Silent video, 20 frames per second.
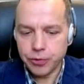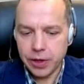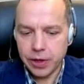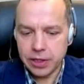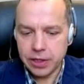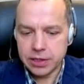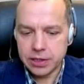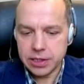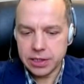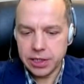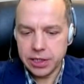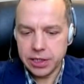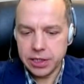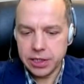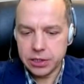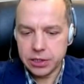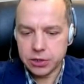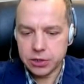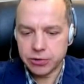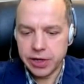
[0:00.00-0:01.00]
of its
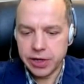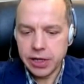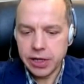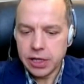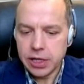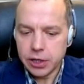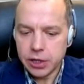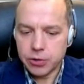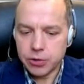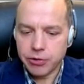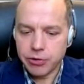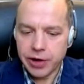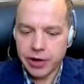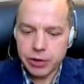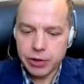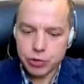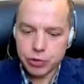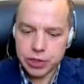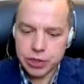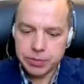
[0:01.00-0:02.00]
history,
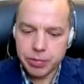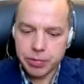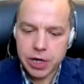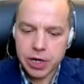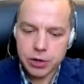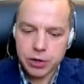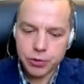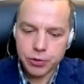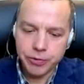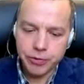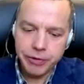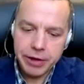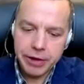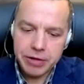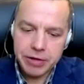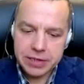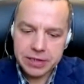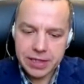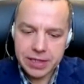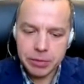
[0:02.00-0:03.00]
Ukraine was a part of
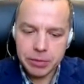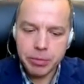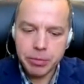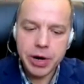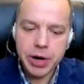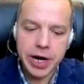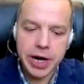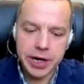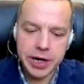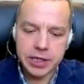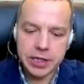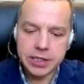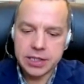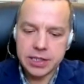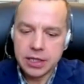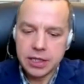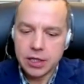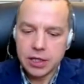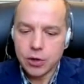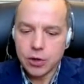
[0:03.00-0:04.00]
various empires
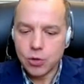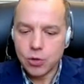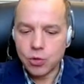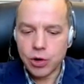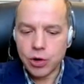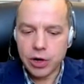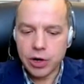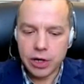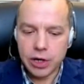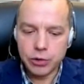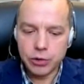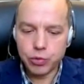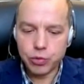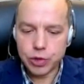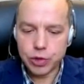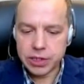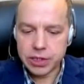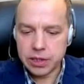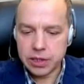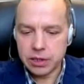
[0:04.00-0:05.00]
or it
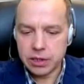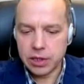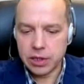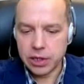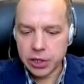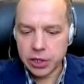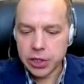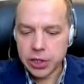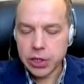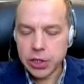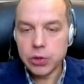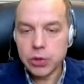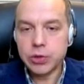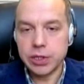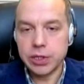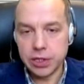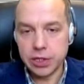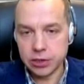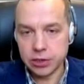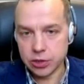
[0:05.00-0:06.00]
was uh, uh
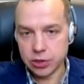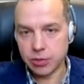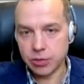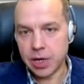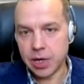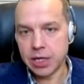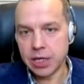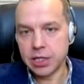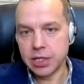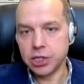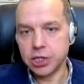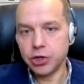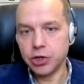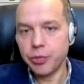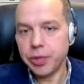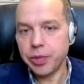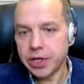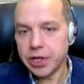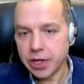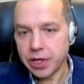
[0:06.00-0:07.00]
included in some other
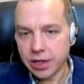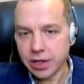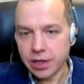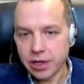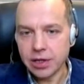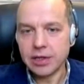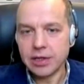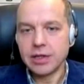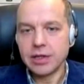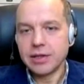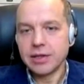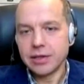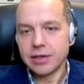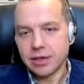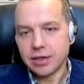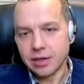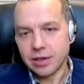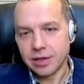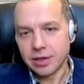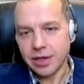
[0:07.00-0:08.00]
geopolitical
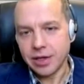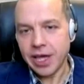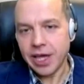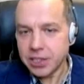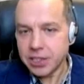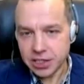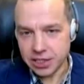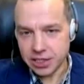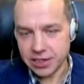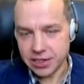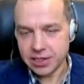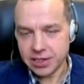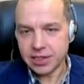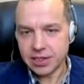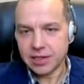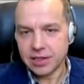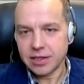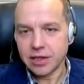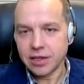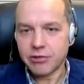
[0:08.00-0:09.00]
entities.
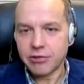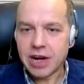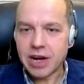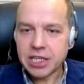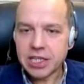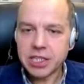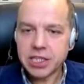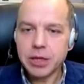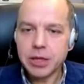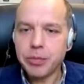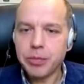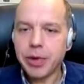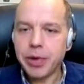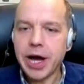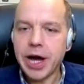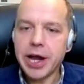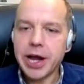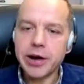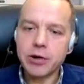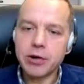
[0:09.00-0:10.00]
Russian
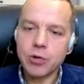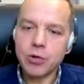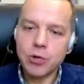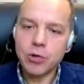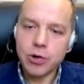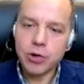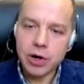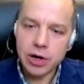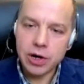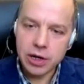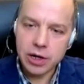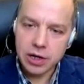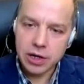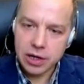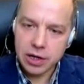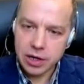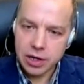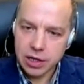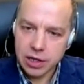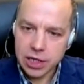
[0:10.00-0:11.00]
Empire or
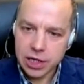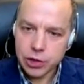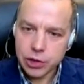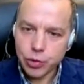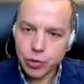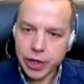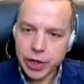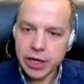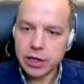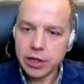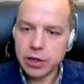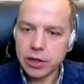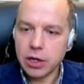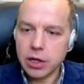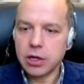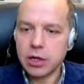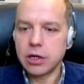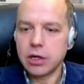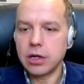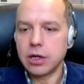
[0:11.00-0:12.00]
uh, Lithuanian
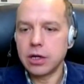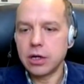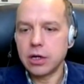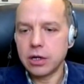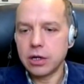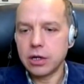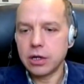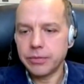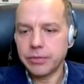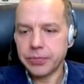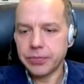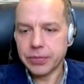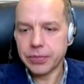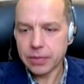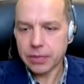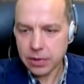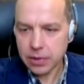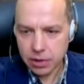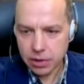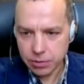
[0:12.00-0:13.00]
uh,
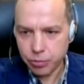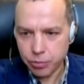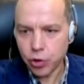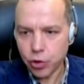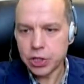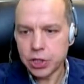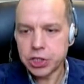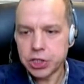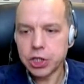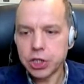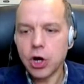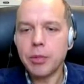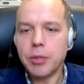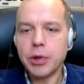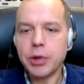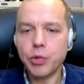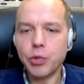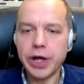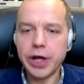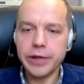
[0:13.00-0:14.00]
Polish
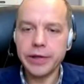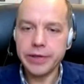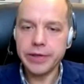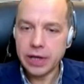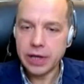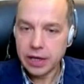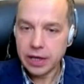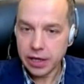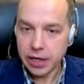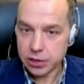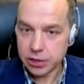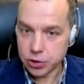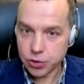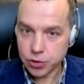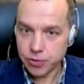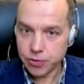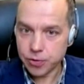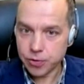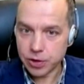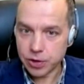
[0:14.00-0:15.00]
Commonwealth, and
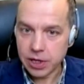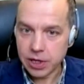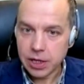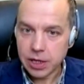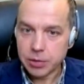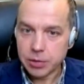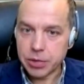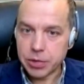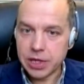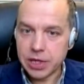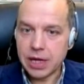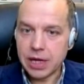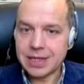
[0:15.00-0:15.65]
so forth. But